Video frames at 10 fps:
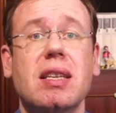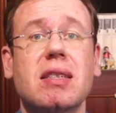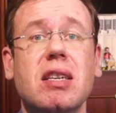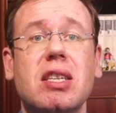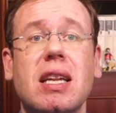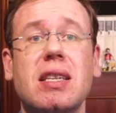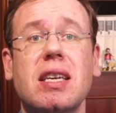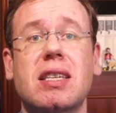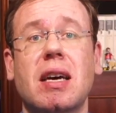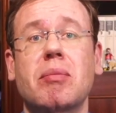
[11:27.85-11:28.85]
such that
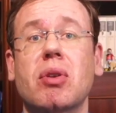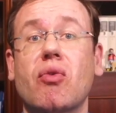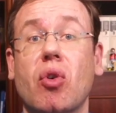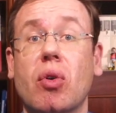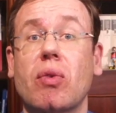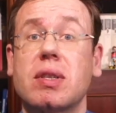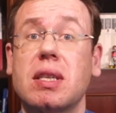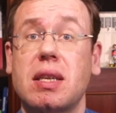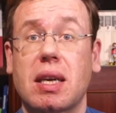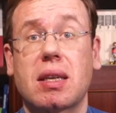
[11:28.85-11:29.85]
the attempted fraud was
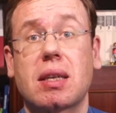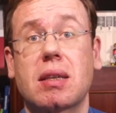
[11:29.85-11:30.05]
detected.